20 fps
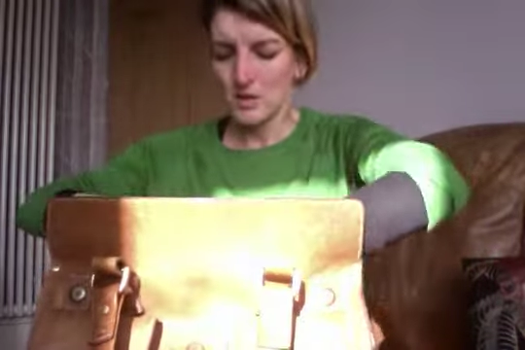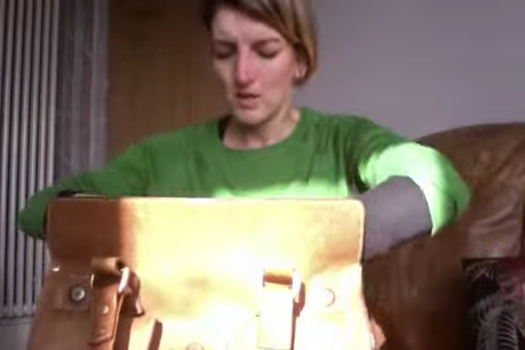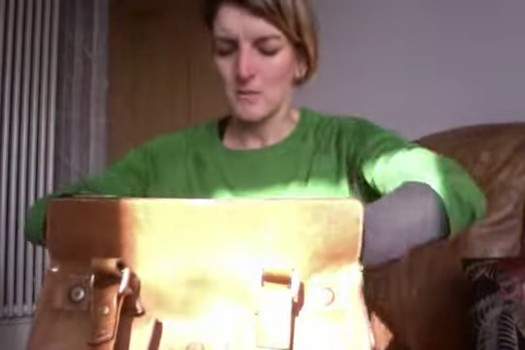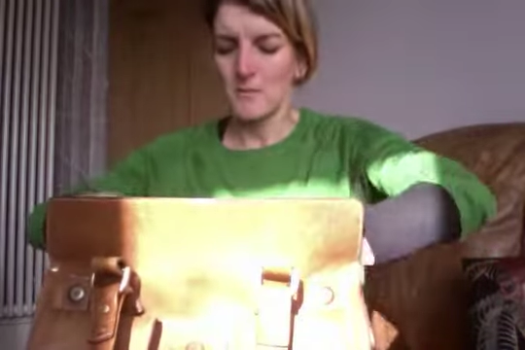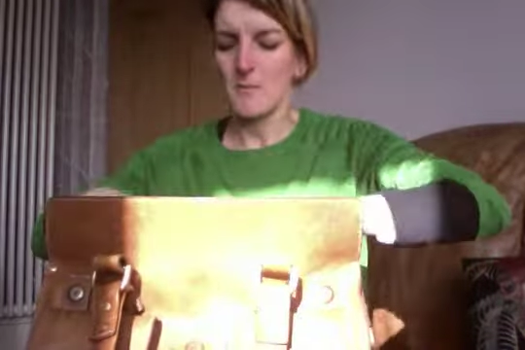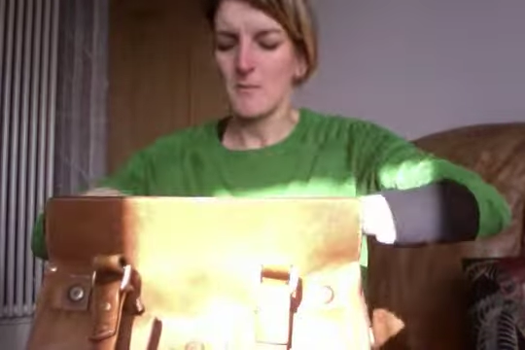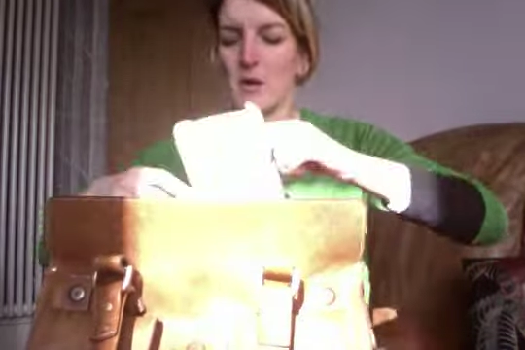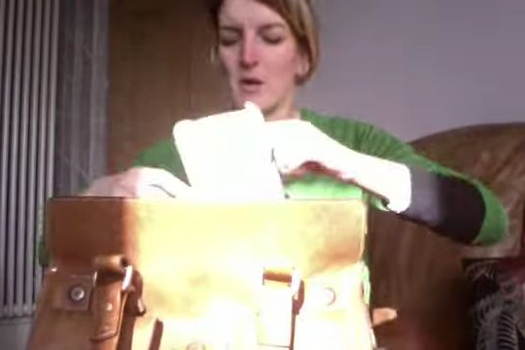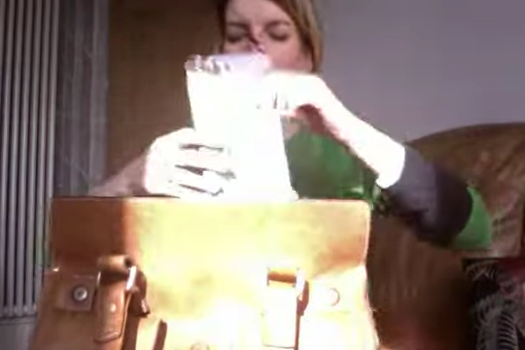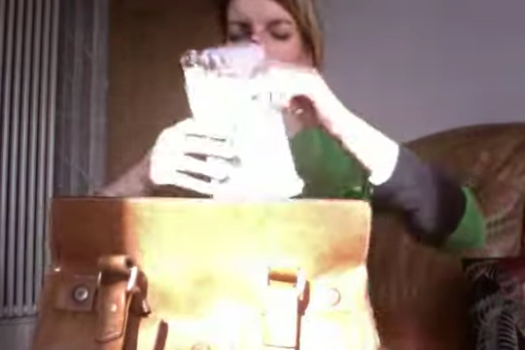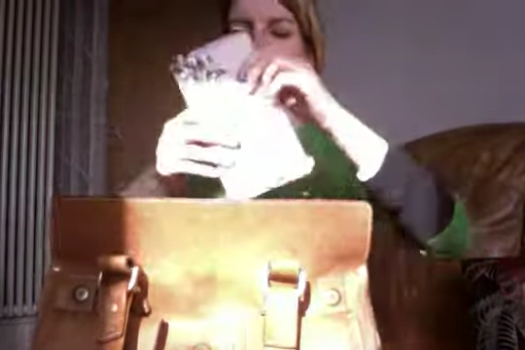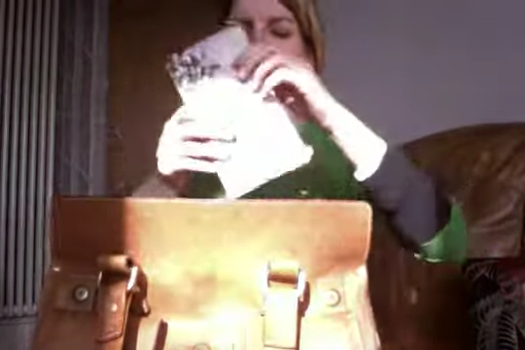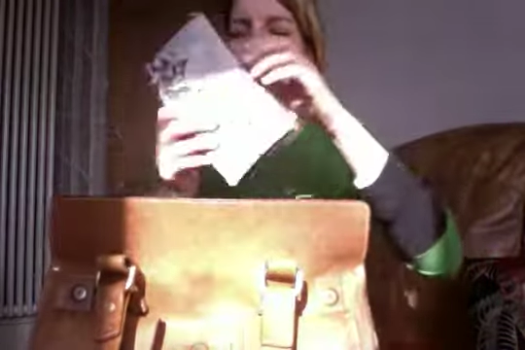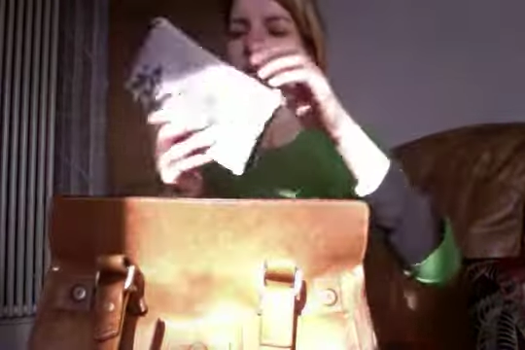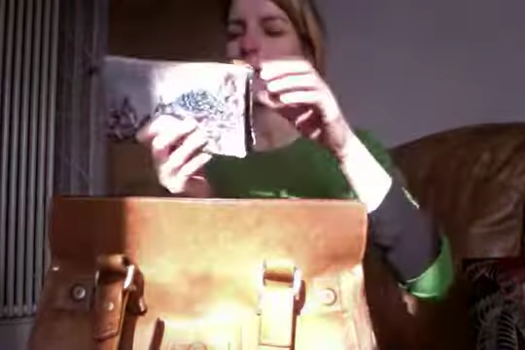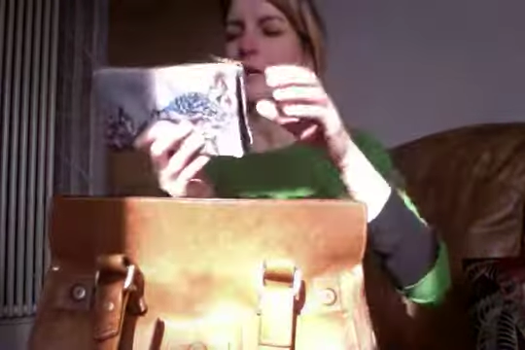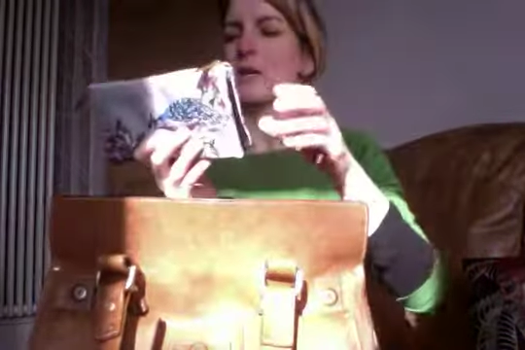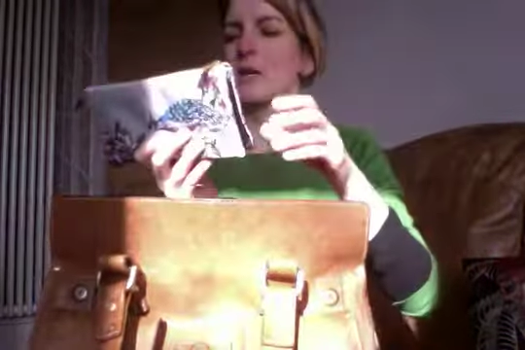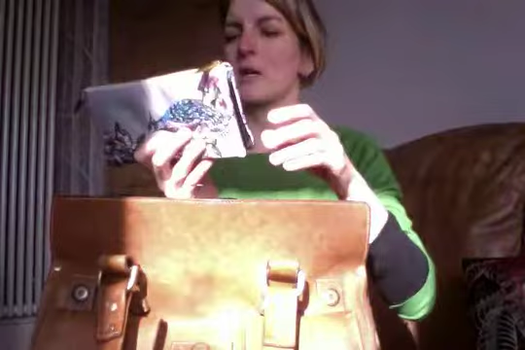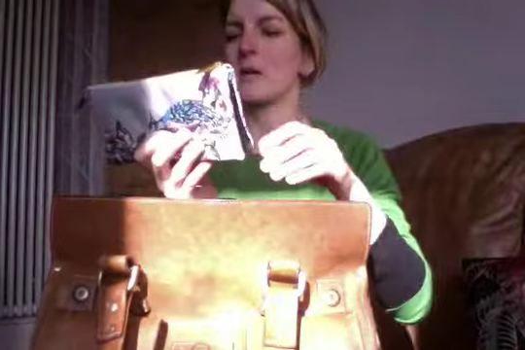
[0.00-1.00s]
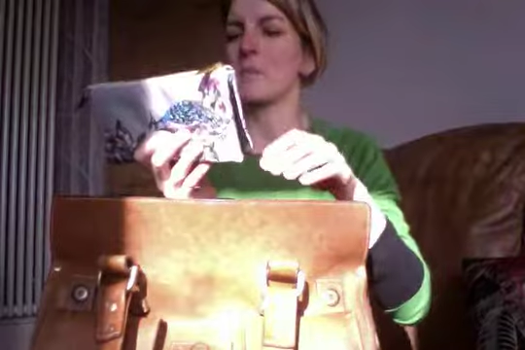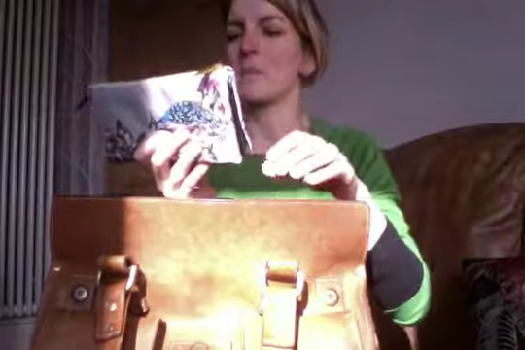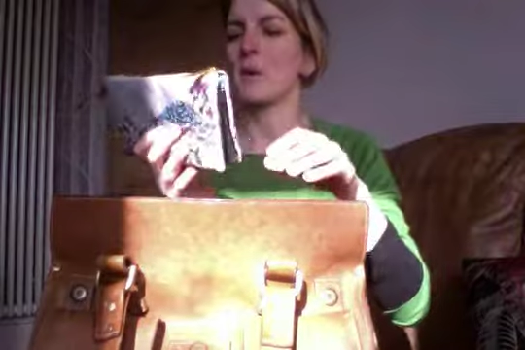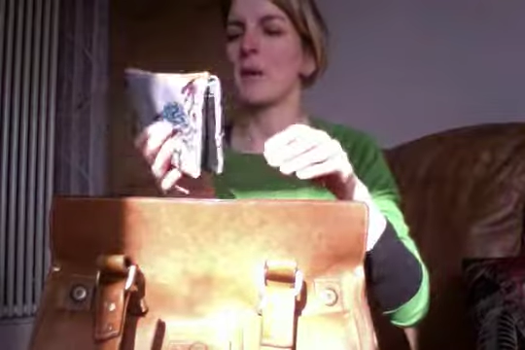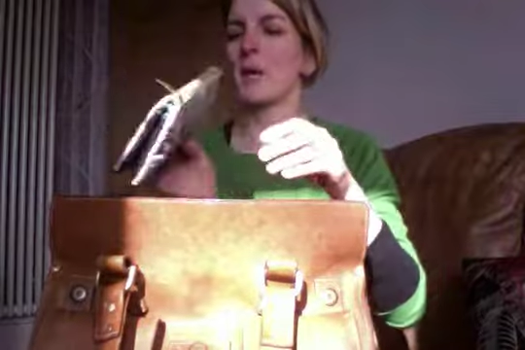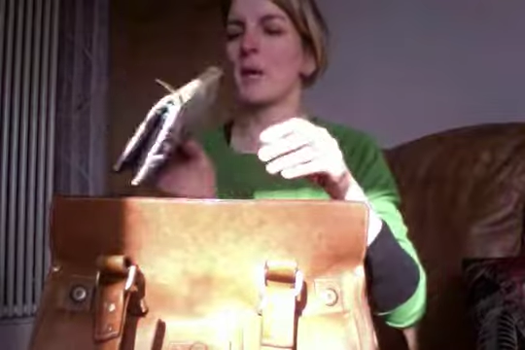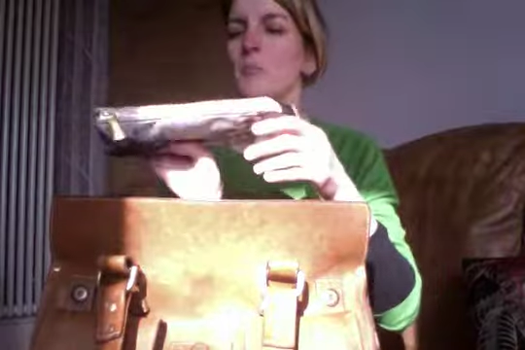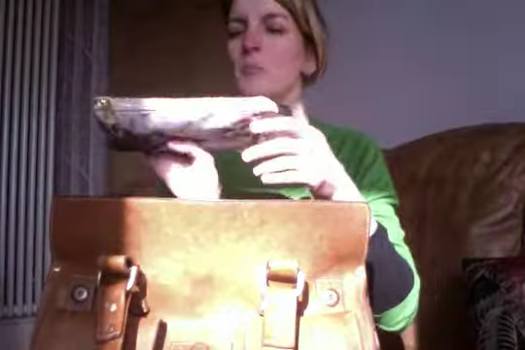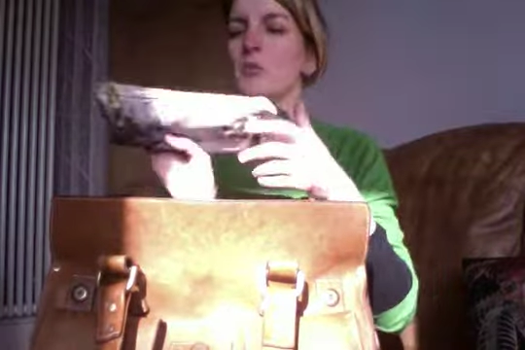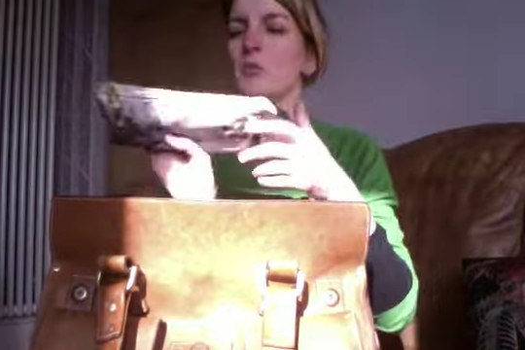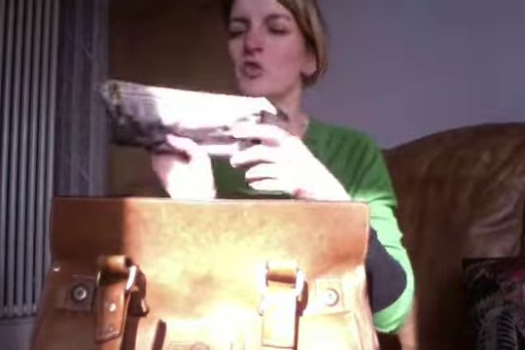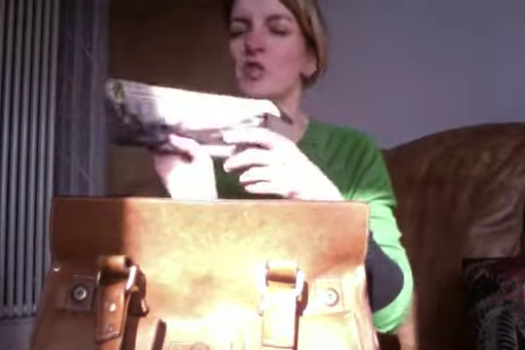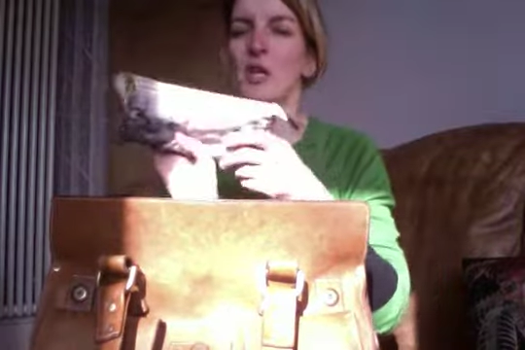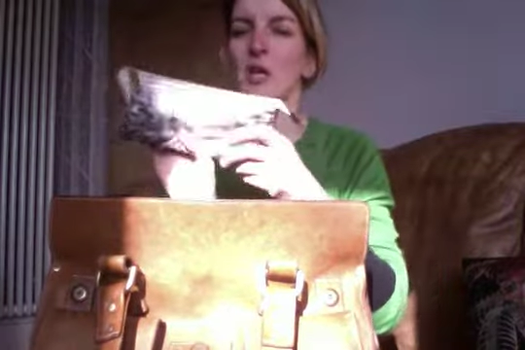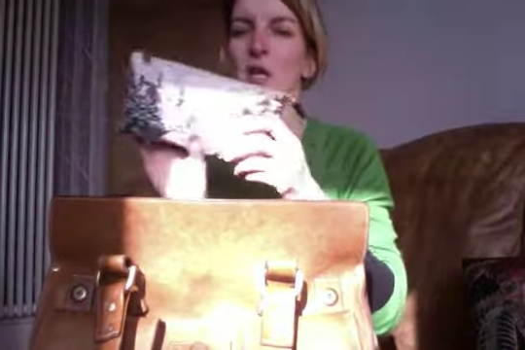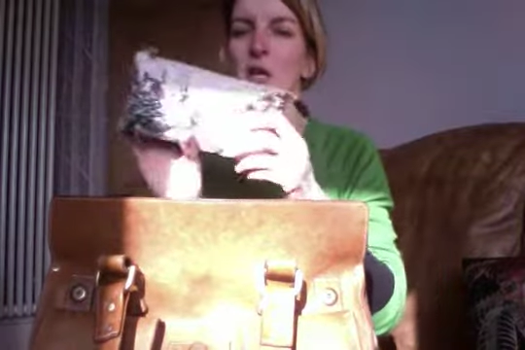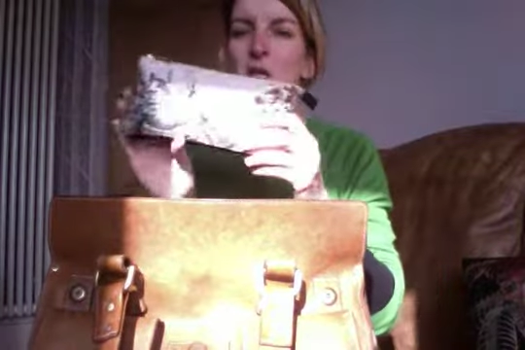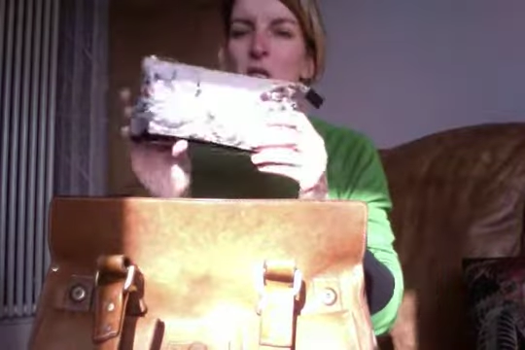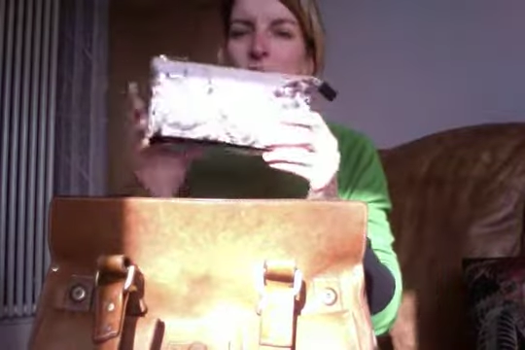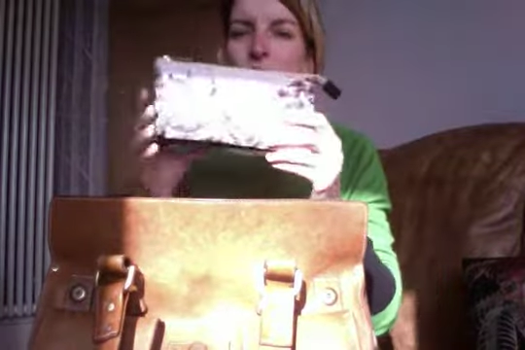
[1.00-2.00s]
my paper
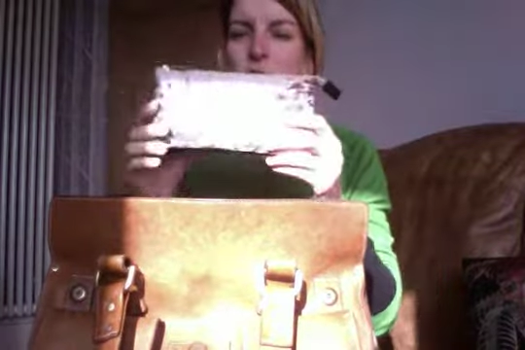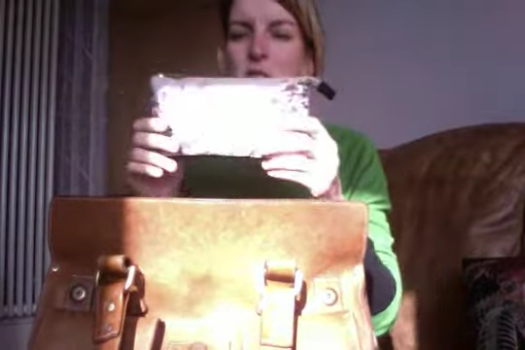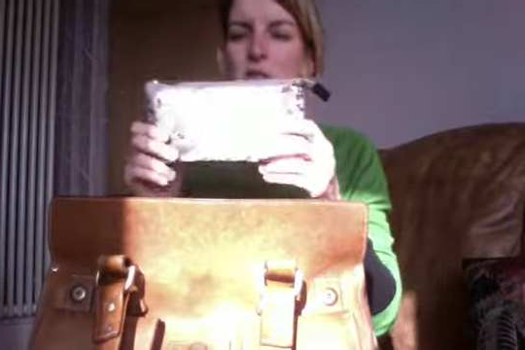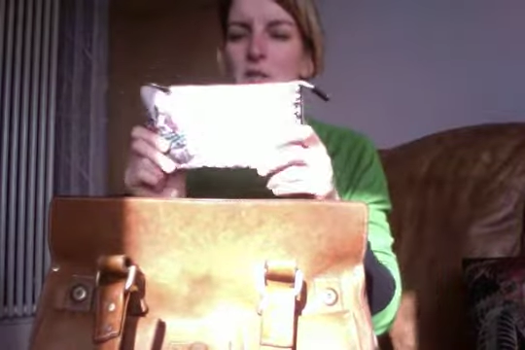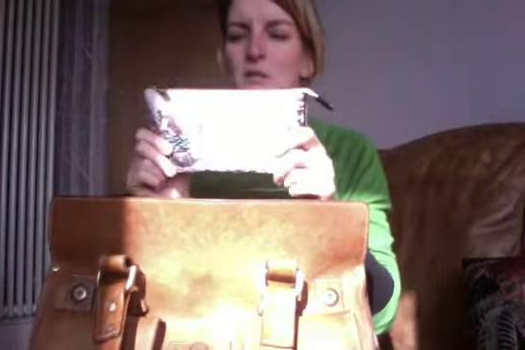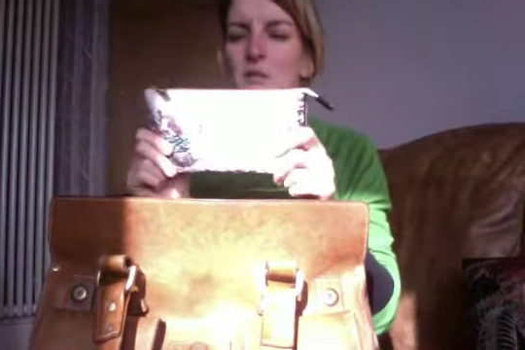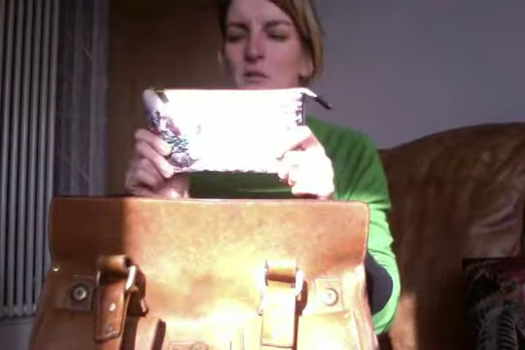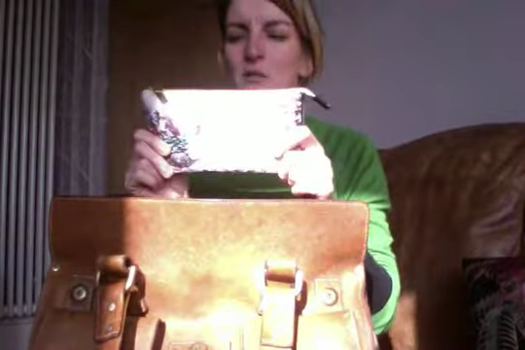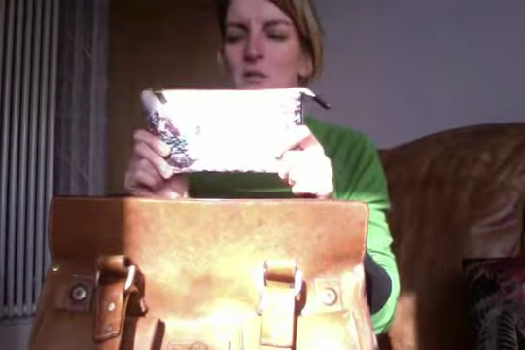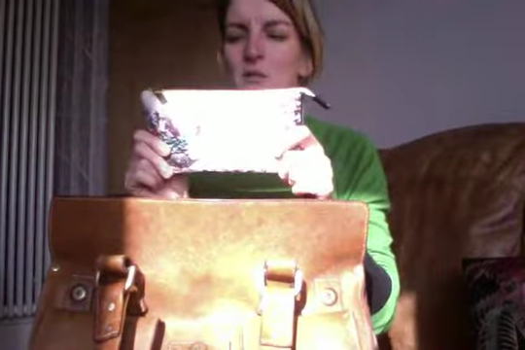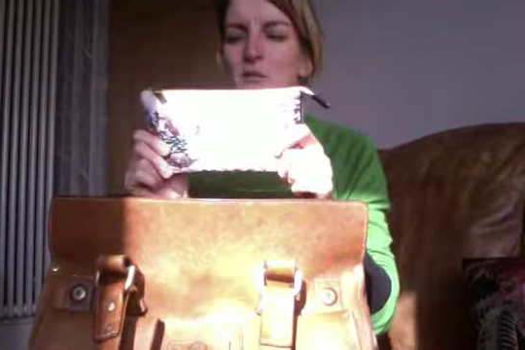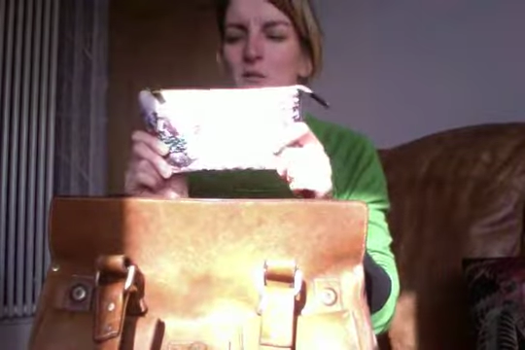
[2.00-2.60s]
chase